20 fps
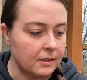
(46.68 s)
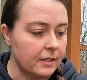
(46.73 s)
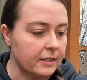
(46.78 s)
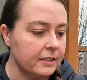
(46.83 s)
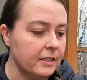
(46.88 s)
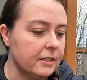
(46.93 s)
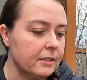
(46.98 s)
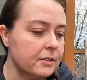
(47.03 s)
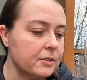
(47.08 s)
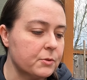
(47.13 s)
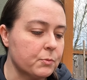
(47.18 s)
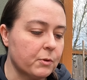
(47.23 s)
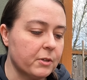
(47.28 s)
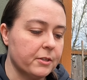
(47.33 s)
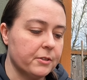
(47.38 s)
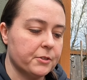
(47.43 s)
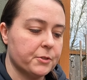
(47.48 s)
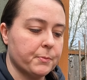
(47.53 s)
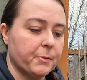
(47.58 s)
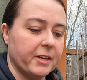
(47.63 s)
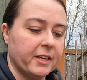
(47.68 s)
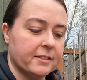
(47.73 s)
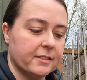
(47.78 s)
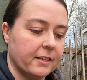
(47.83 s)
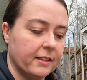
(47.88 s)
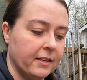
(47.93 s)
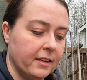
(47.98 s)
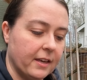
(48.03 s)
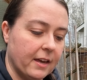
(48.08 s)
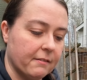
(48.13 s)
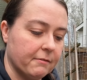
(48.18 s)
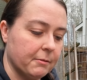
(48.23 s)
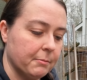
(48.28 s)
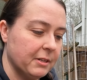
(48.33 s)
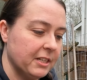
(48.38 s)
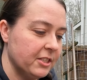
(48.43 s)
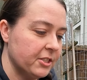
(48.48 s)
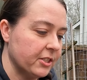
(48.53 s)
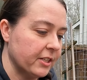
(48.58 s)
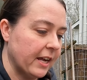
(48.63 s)
Calendula is one of those plants I think
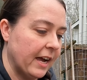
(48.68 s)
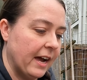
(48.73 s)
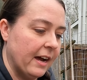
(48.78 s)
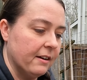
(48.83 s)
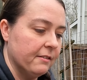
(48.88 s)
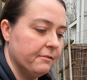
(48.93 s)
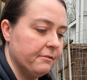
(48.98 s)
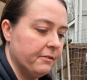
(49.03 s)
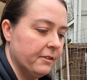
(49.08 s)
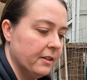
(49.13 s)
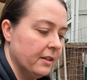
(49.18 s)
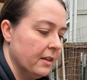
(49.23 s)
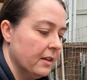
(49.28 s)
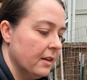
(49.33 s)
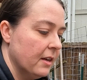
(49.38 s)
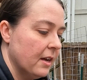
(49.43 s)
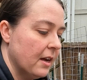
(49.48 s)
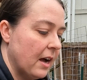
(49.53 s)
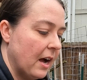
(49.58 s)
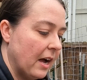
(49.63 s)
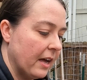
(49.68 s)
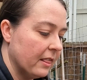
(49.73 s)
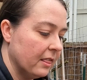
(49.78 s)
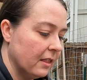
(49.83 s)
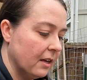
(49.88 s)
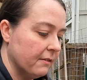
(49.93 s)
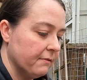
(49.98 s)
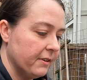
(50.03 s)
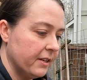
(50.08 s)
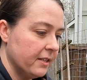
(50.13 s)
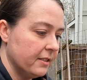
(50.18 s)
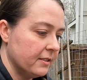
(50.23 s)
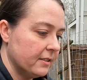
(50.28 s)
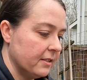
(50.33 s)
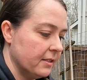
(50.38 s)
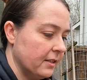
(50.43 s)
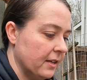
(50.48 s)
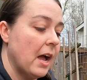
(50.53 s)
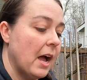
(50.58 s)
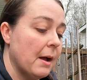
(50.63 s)
everybody should have. I love
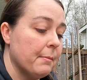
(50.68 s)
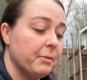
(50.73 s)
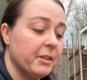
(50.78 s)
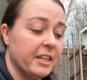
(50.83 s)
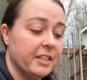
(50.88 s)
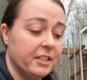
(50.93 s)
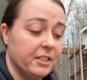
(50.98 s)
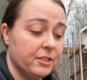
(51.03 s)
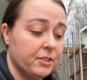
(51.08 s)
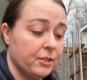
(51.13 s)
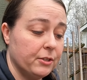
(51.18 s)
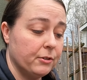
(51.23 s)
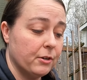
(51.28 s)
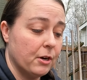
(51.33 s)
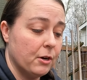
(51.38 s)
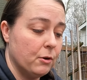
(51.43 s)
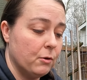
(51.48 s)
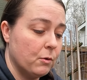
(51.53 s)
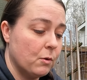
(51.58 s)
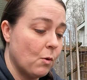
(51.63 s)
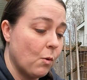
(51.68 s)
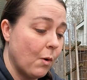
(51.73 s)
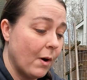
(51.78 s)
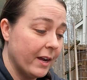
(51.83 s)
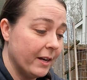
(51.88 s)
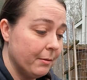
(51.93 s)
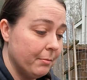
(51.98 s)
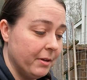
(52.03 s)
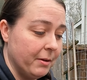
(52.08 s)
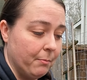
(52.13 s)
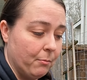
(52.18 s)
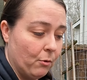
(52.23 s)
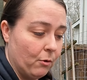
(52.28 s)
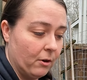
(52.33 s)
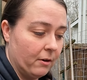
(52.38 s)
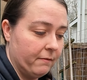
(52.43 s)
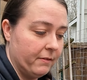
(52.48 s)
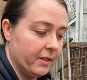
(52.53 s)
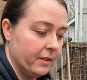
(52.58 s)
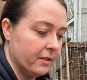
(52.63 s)
it. I'm planning to grow quite a bit
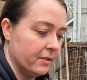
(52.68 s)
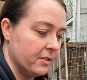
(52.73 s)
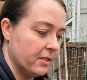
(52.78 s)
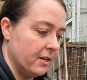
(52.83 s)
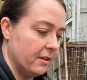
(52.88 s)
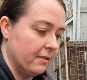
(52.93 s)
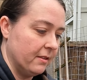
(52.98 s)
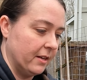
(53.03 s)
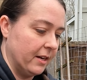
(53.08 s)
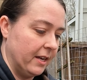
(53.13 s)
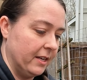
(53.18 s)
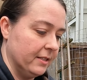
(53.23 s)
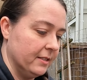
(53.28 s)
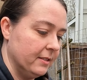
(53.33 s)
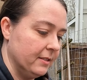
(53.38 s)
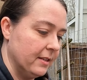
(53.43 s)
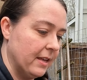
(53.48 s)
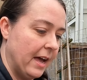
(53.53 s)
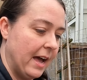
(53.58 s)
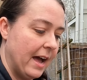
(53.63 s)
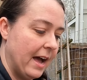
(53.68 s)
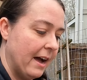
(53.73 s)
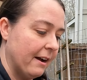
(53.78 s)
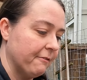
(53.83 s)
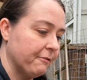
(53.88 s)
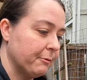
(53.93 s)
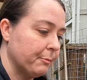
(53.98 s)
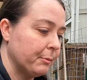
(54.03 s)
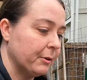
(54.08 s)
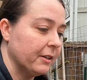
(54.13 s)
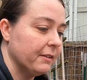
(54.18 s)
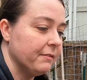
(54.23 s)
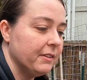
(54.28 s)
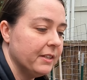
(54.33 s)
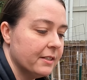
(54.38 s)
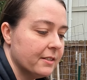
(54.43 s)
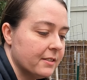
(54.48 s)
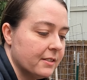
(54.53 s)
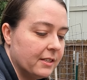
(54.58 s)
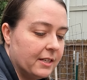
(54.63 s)
more of it this year than I have
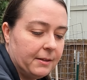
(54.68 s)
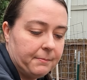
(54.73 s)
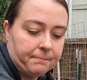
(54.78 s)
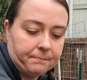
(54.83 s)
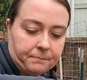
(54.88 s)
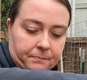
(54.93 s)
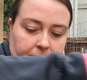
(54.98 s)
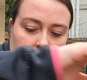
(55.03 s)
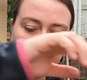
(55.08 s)
previously.